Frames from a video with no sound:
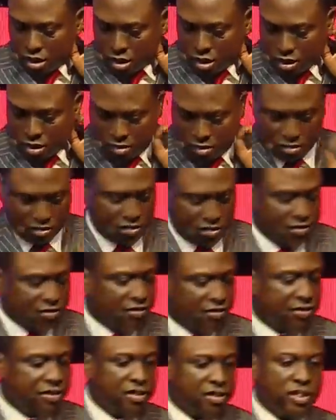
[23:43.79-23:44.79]
Hallelujah, hallelujah,
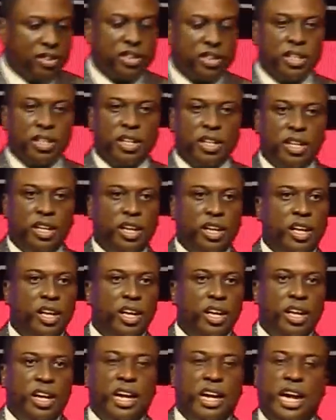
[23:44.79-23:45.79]

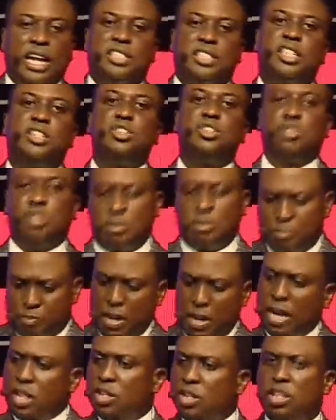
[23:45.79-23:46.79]
hallelujah. I said, no, no, I'm
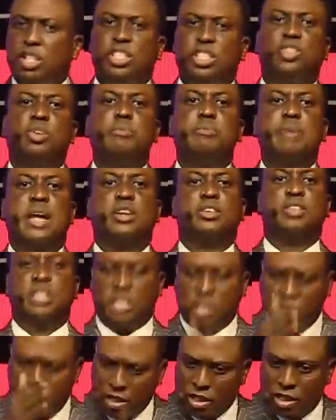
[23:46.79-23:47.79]
planning on it. He said, don't plan on it.
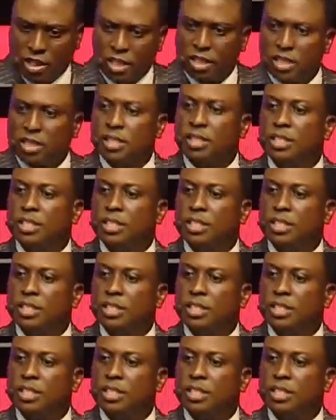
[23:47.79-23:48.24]
Tell me the date.